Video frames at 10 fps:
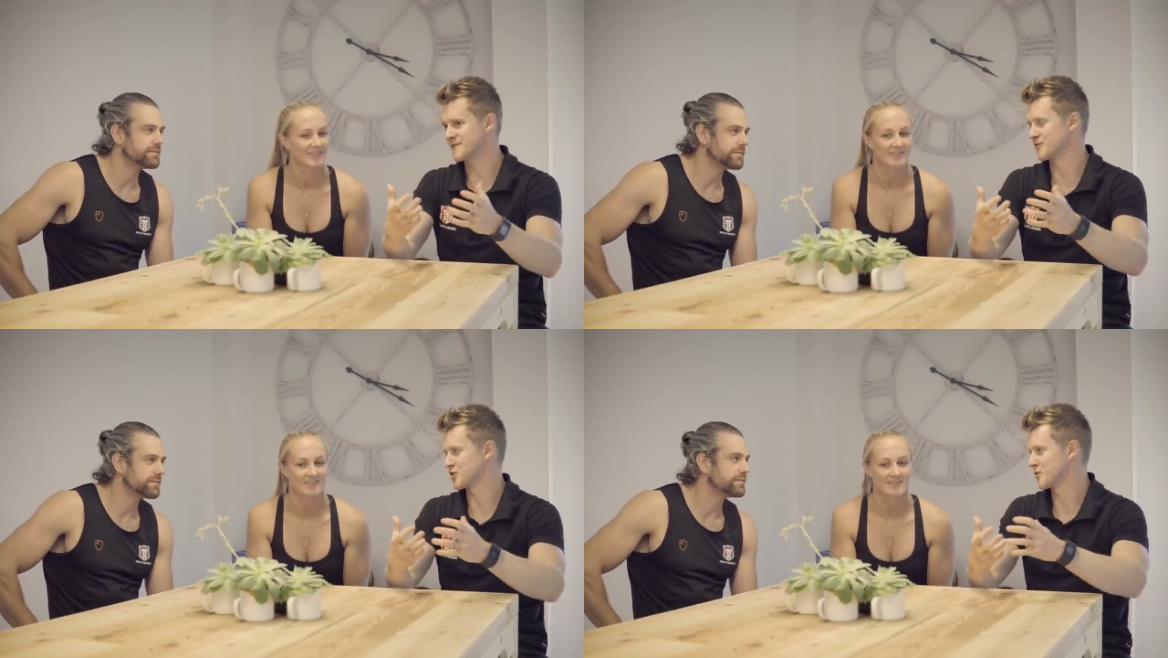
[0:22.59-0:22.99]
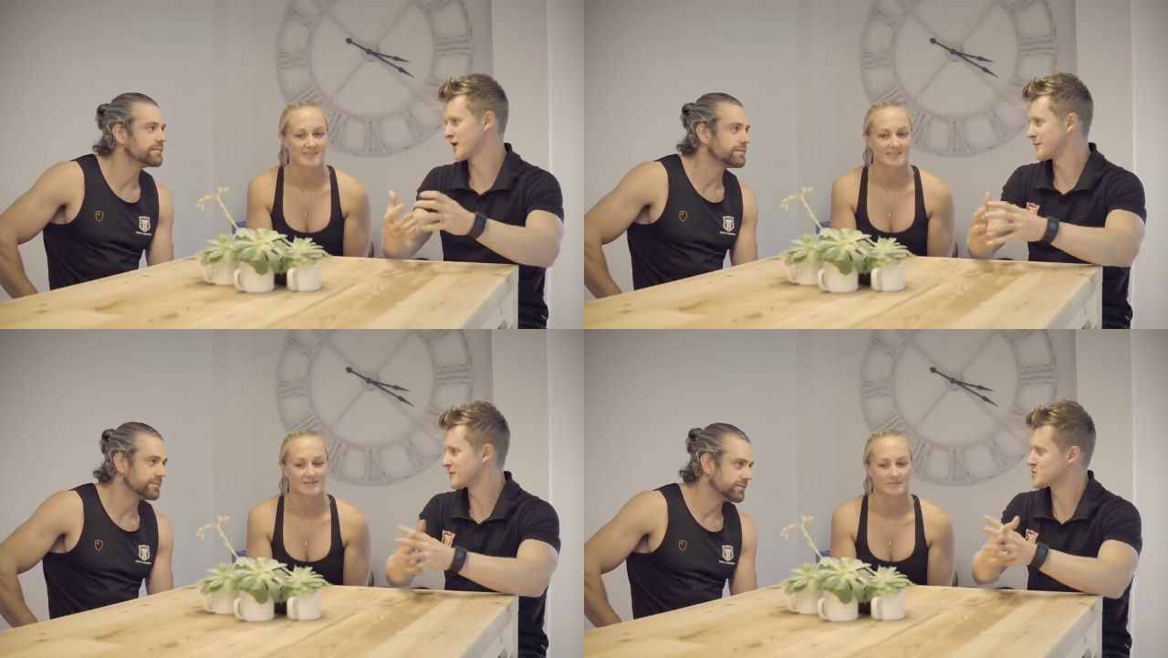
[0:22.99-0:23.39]
Speaker 1: different Q
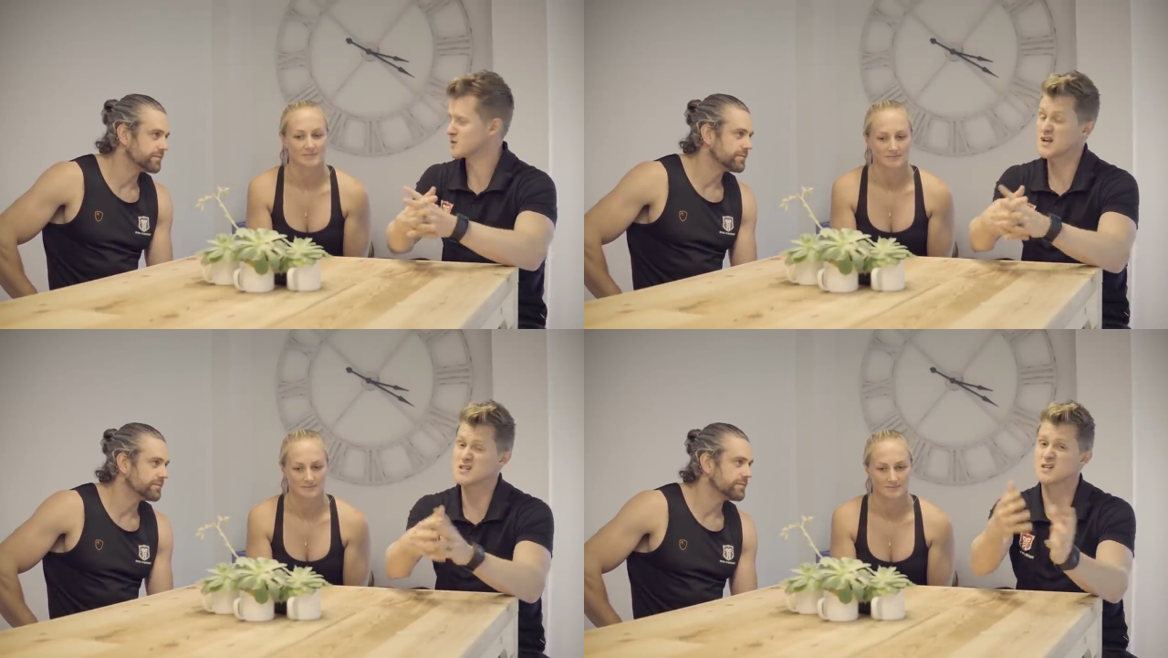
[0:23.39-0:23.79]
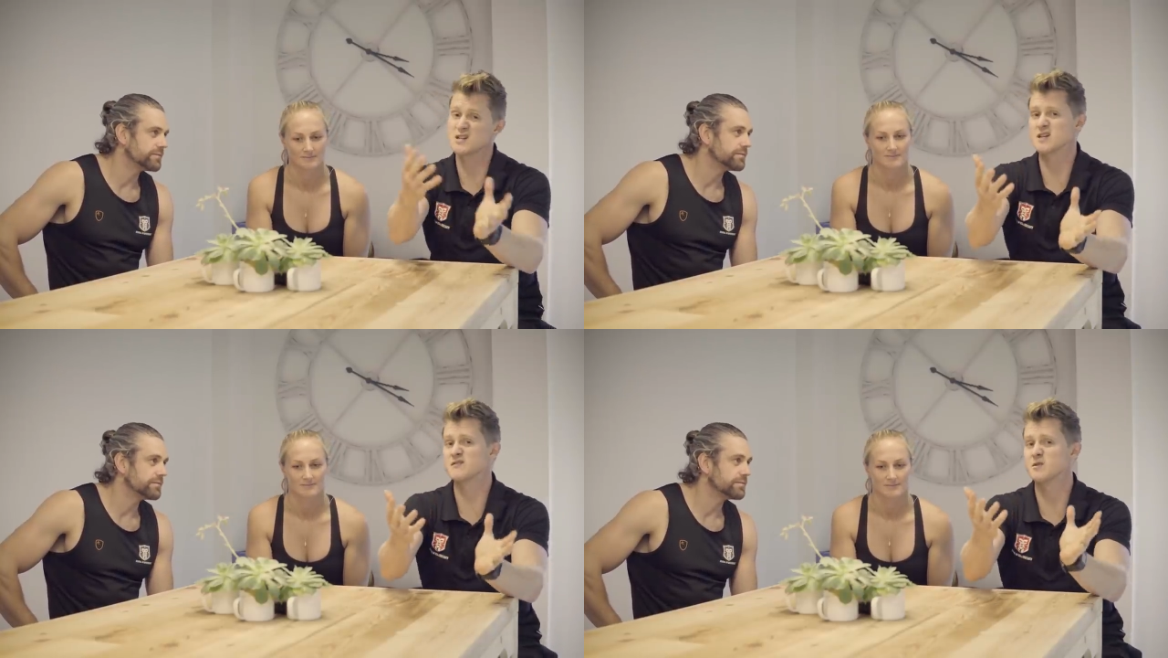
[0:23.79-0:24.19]
and A because we're not actually
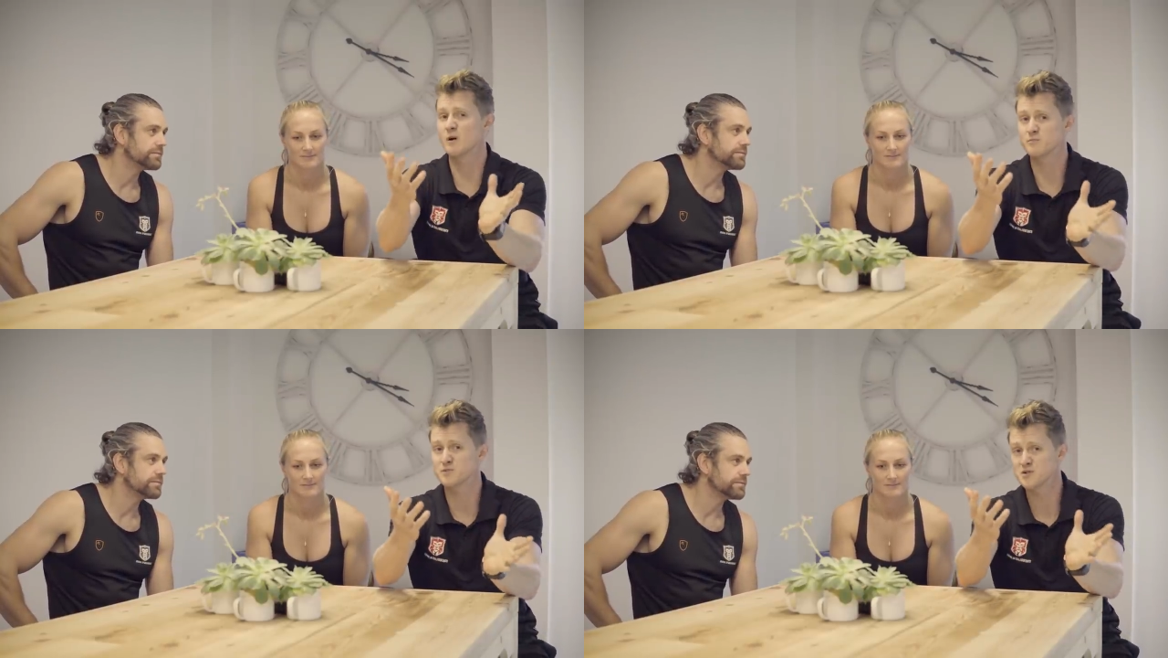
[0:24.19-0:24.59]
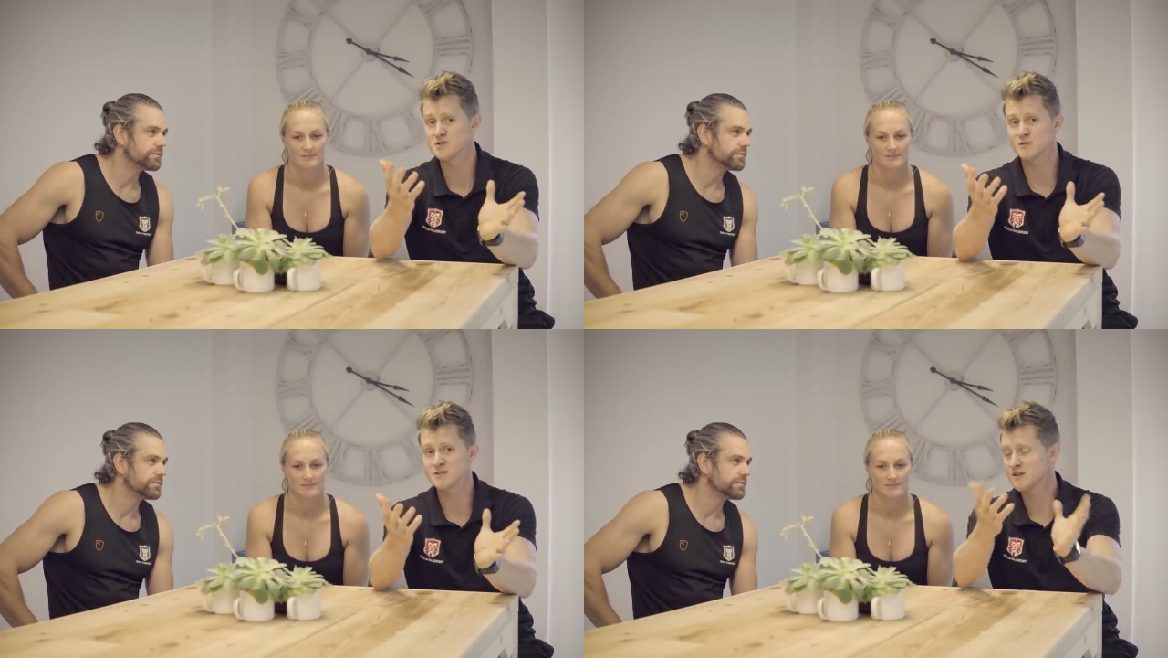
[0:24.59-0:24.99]
going to give you
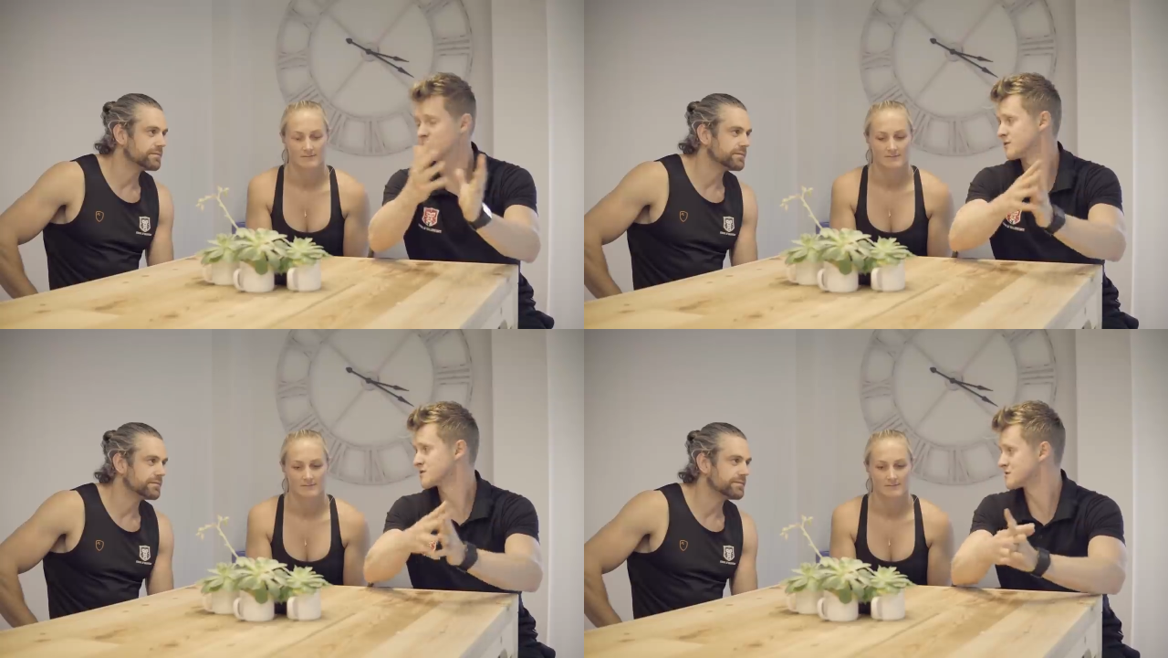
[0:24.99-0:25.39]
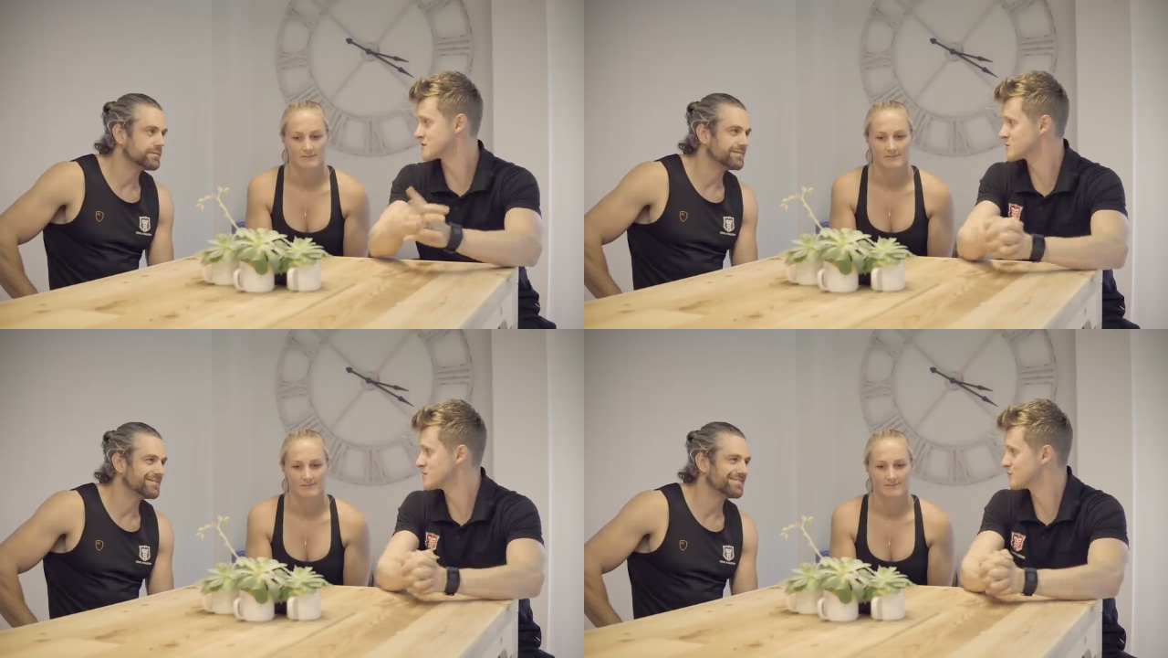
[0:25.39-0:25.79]
opportunity to ask any questions
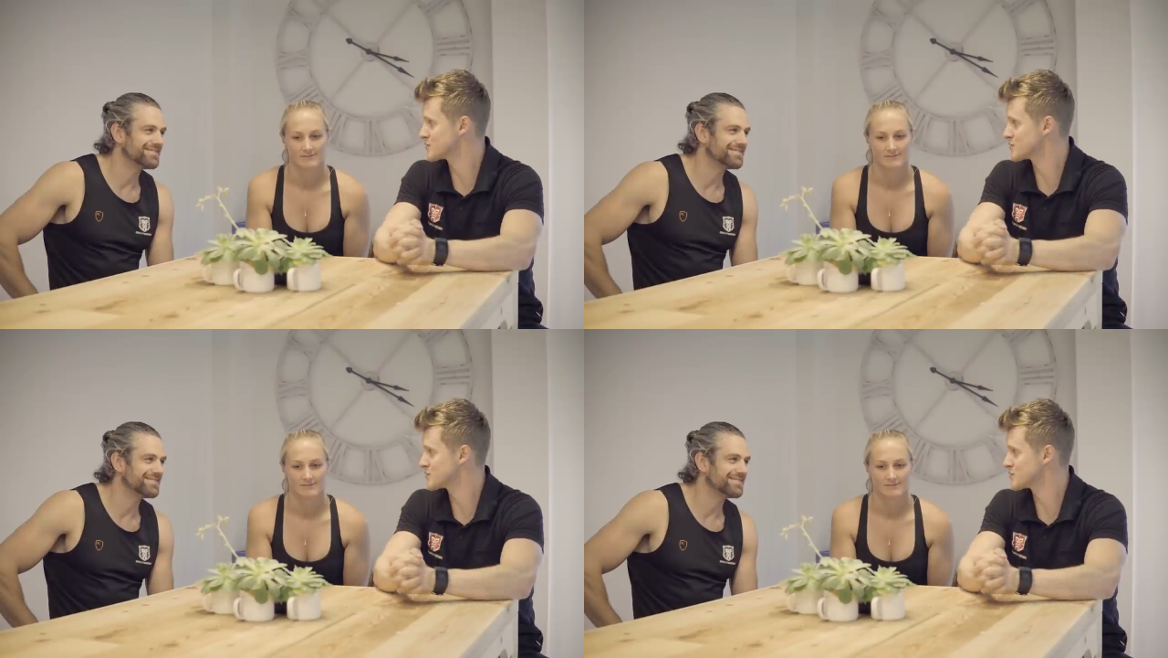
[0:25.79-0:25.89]
this week.